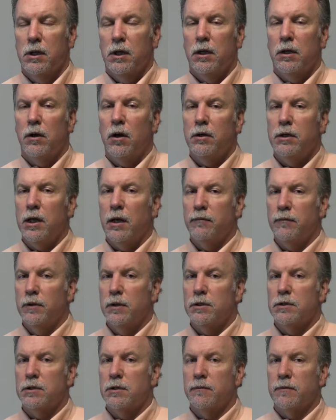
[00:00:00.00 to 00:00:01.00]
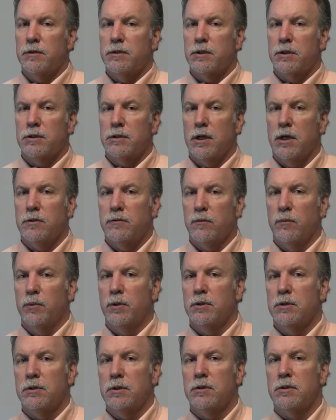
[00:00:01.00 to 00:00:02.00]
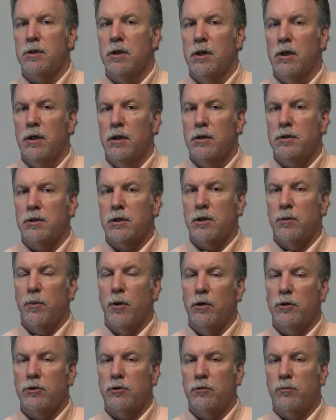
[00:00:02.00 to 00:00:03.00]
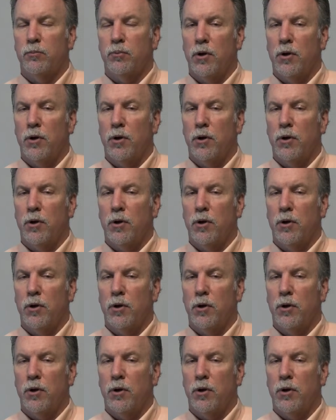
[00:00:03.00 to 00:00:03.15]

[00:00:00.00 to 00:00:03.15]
And our definition of a successful business is a commercial,